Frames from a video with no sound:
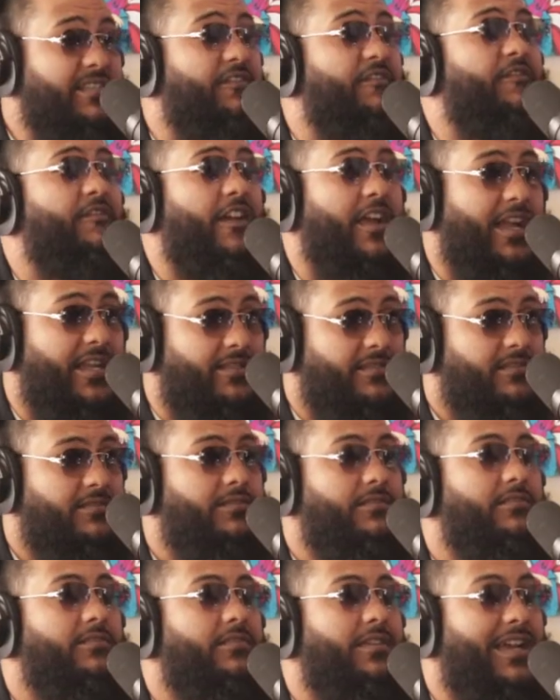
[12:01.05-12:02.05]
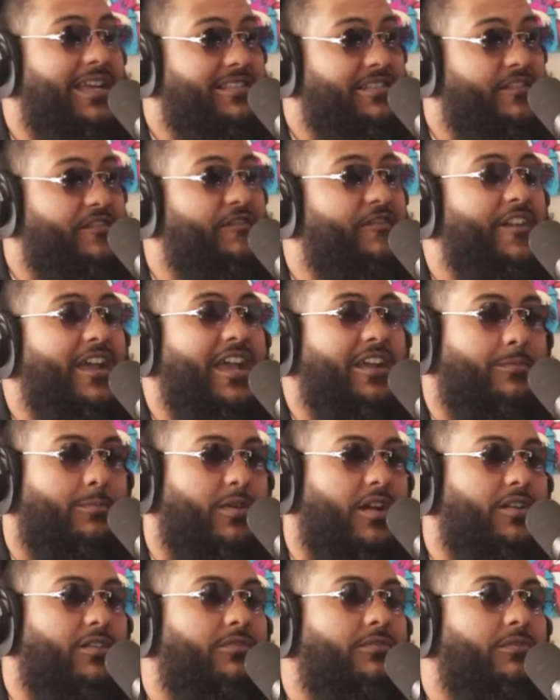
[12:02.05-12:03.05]
That's a fact. That's a fact,
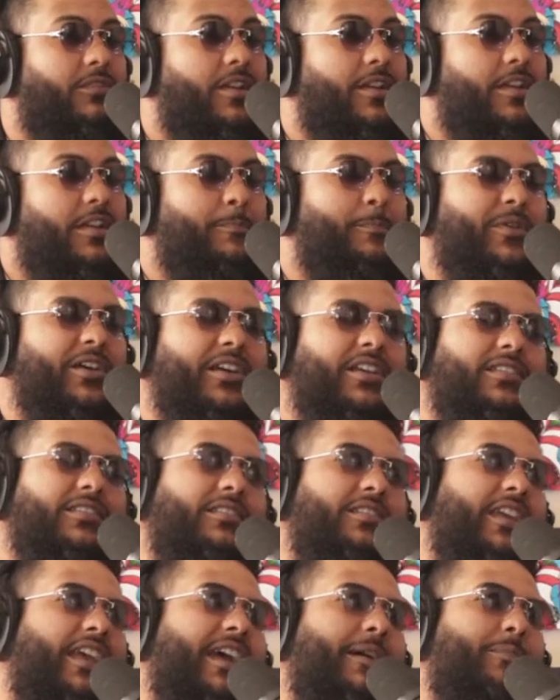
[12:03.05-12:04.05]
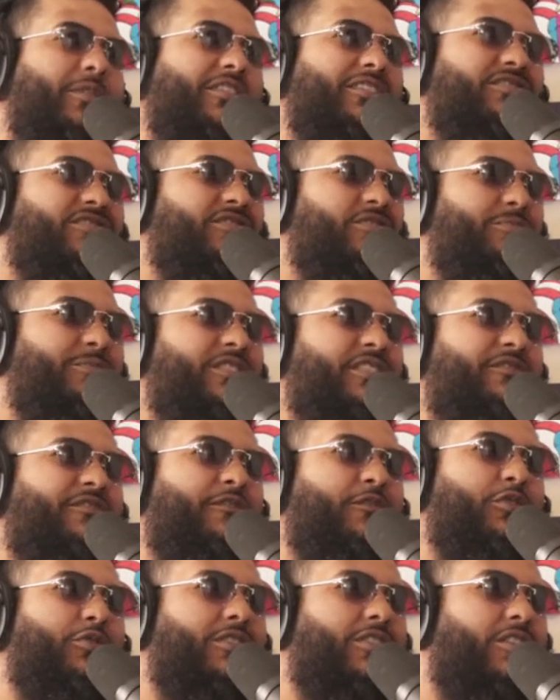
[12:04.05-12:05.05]
bro. But yeah, bro, there's so many
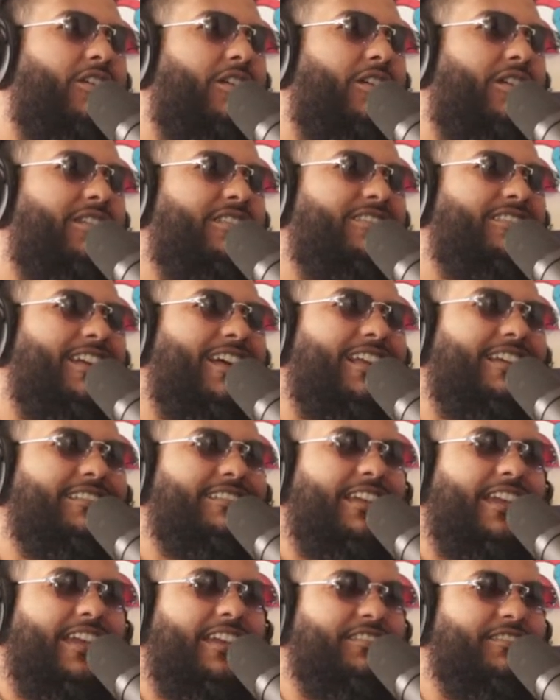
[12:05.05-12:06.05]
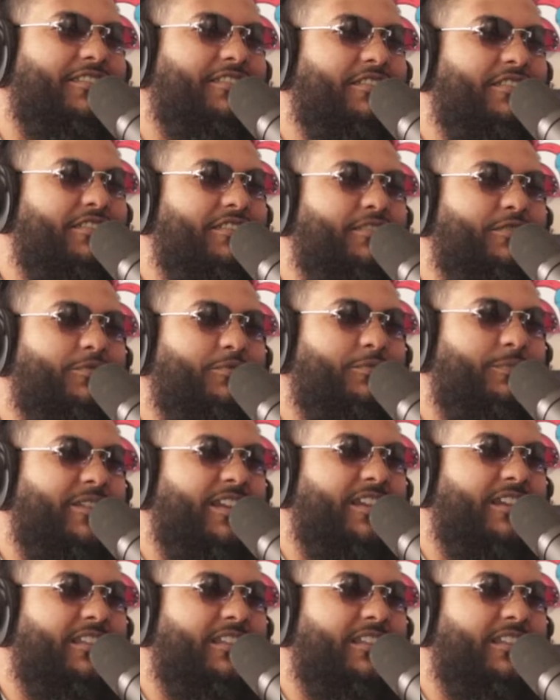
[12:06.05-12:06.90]
Florida artists. Shout out to Ace Hood too,